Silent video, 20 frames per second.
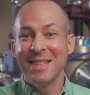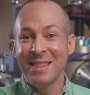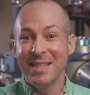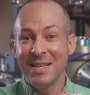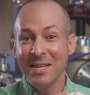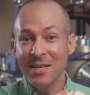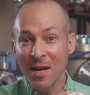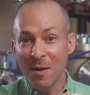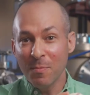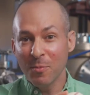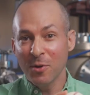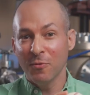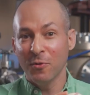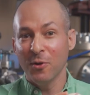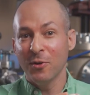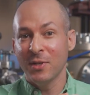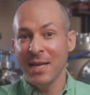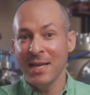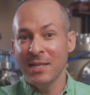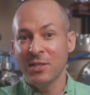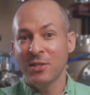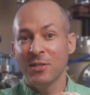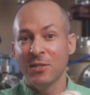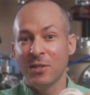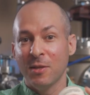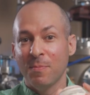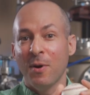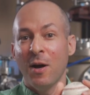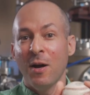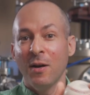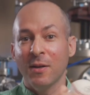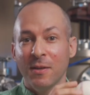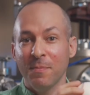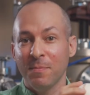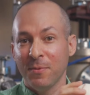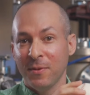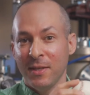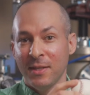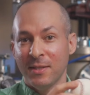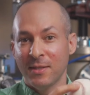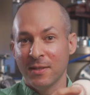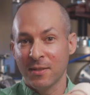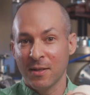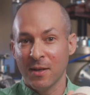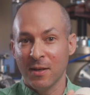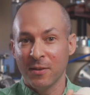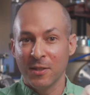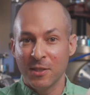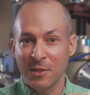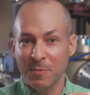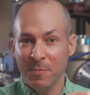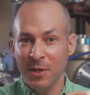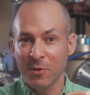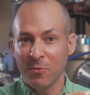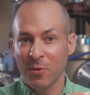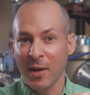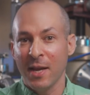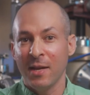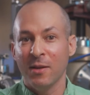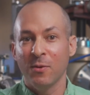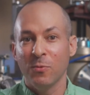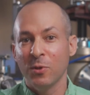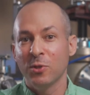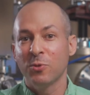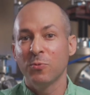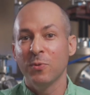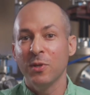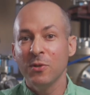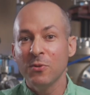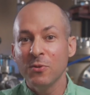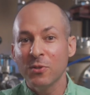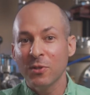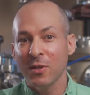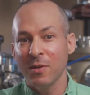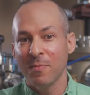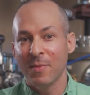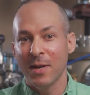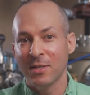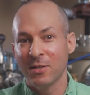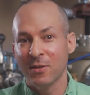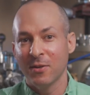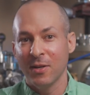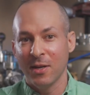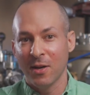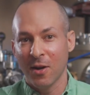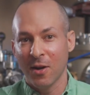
The number of rotations the ball completes is called the spin rate, which we usually measure in